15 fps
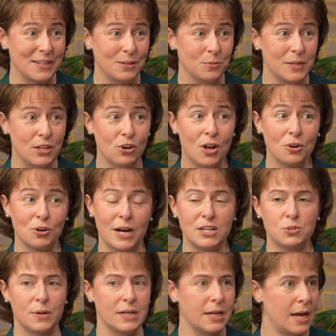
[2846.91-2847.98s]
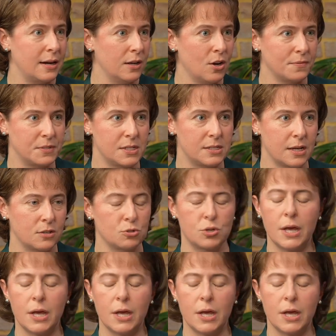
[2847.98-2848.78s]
When they're all graduating, heading off to secular,